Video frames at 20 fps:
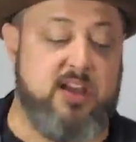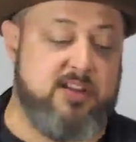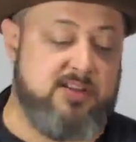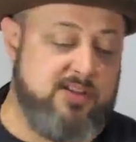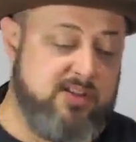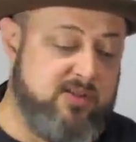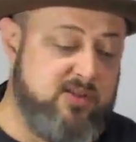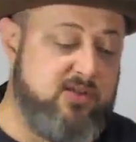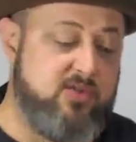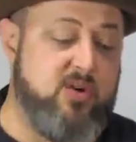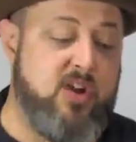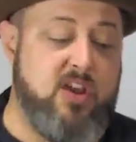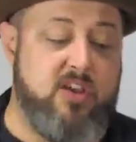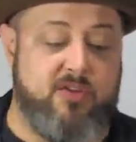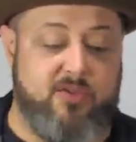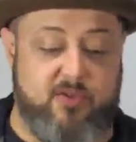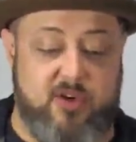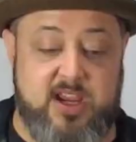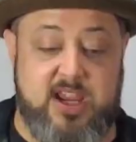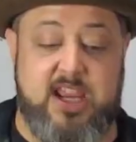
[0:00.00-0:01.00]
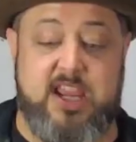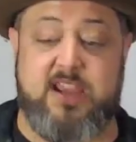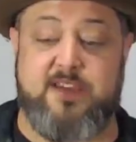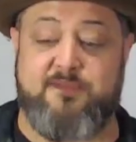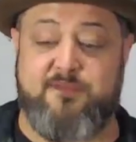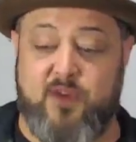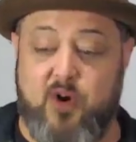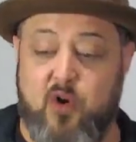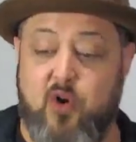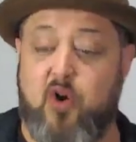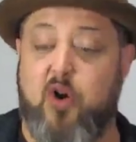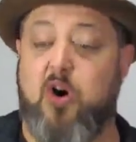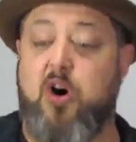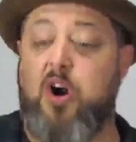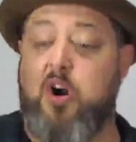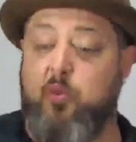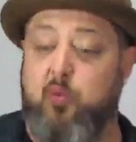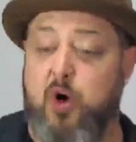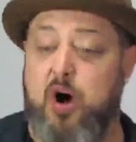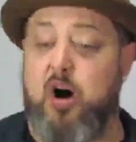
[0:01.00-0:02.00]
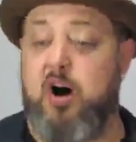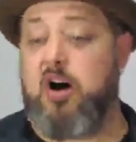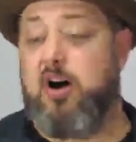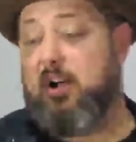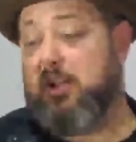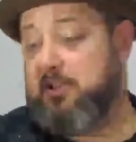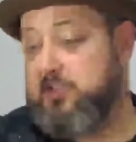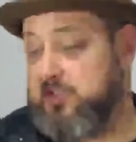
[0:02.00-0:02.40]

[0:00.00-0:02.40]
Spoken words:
2, 3, 4, 1,